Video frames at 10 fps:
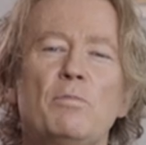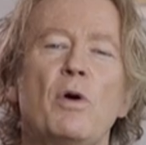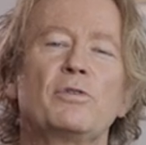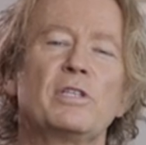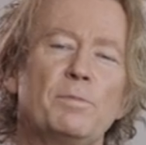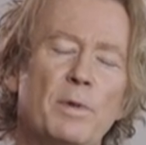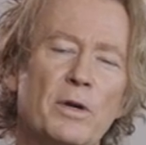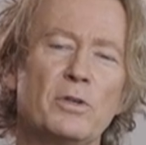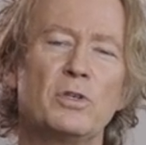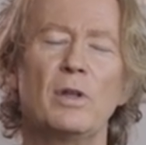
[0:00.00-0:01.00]
both
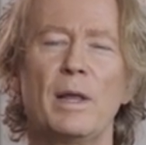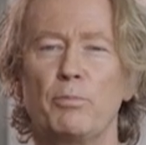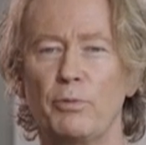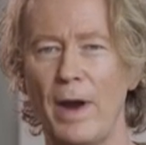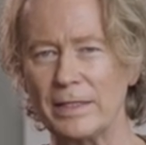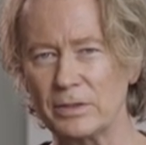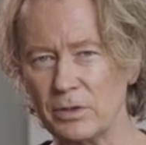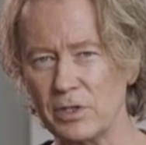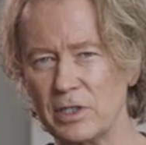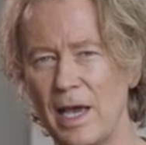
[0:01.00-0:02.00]
spiritual and
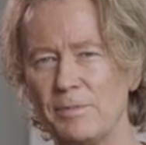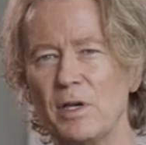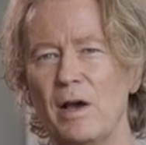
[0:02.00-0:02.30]
practical steps